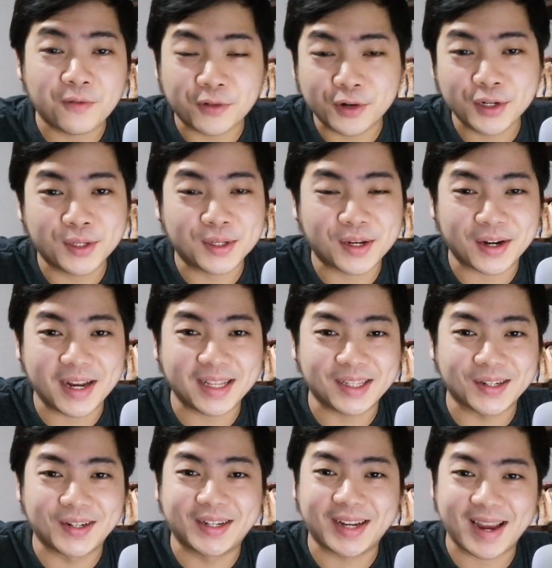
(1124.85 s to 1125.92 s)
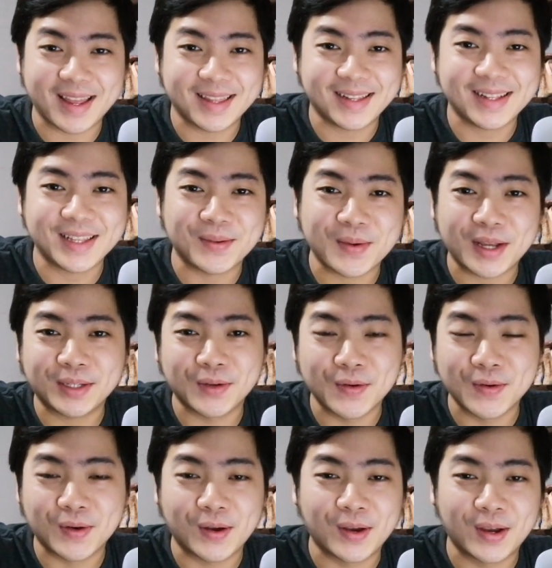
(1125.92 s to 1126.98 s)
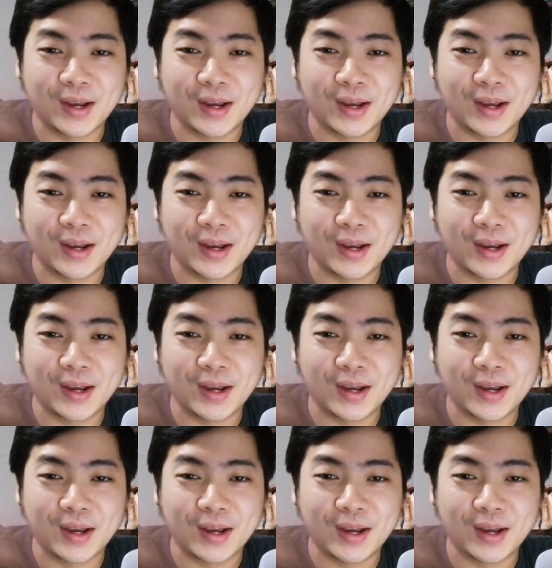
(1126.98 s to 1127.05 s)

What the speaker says: First, create your channel, diba? So